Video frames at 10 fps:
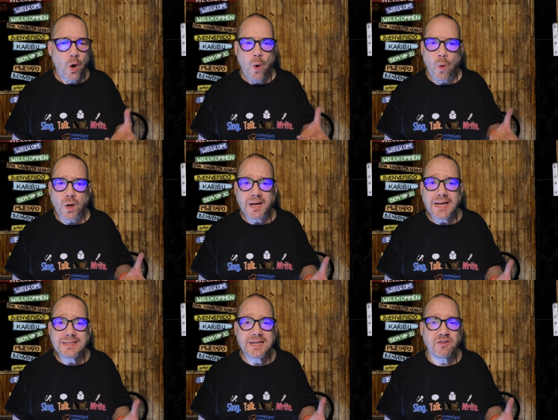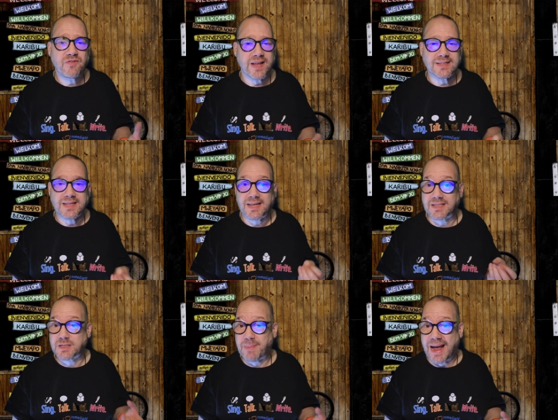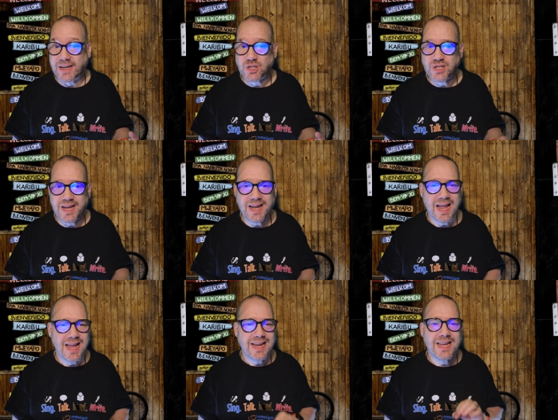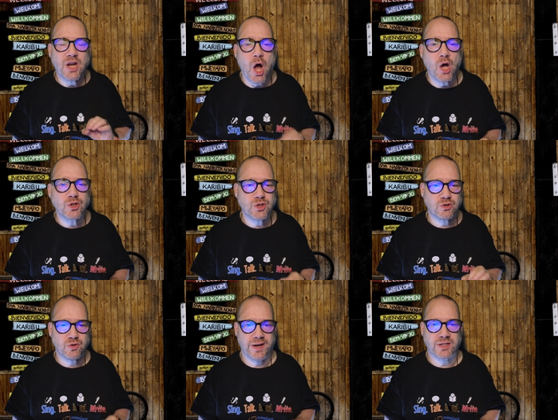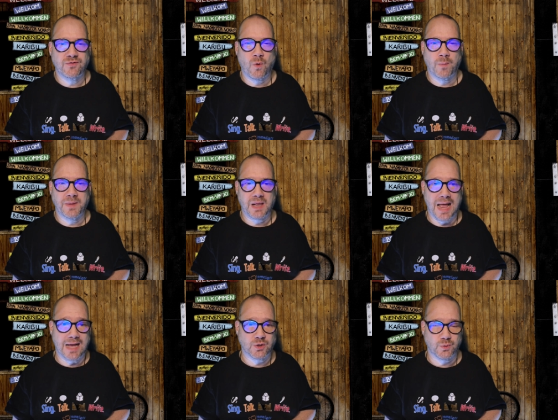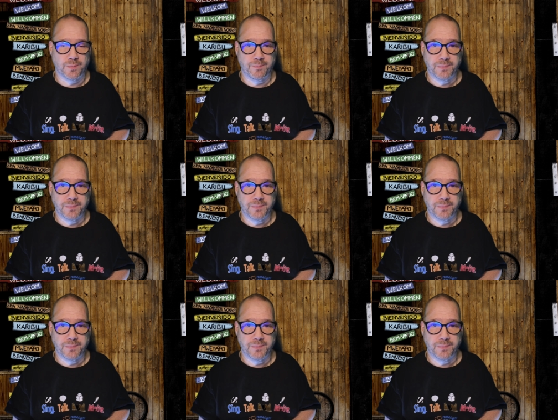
Organizing events like a Spanish Day can also transform the classroom.